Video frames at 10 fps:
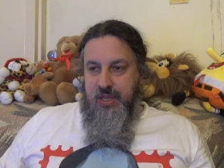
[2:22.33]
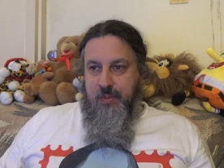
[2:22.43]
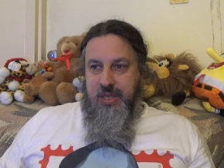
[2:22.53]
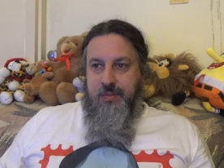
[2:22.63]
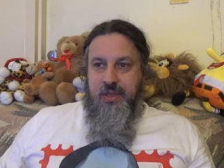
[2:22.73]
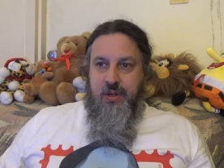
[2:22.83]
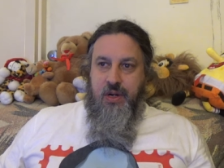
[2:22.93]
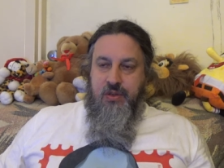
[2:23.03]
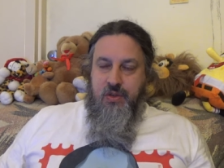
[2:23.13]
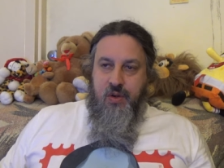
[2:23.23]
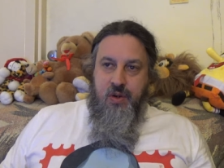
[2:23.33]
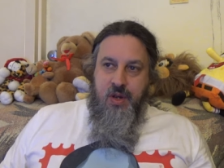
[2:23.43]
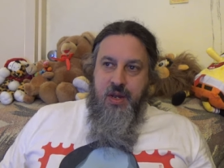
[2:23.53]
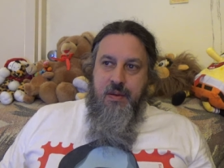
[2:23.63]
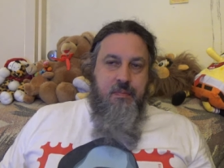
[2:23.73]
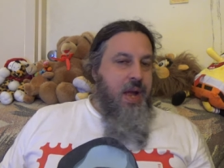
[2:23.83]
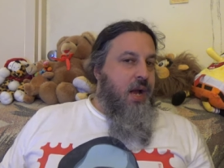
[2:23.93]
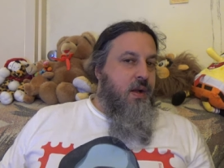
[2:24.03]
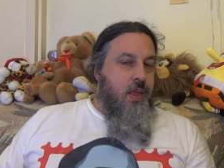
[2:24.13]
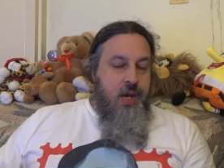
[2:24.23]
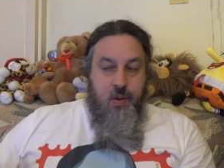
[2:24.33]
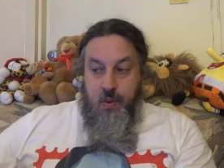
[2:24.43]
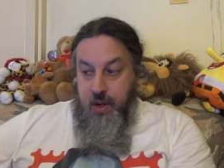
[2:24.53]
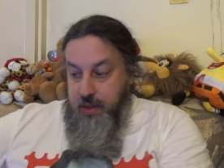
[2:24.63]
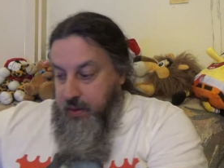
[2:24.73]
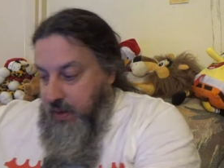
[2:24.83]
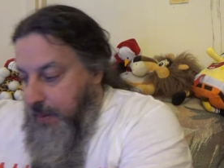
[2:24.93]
bring them to current, so they're back on the network. They're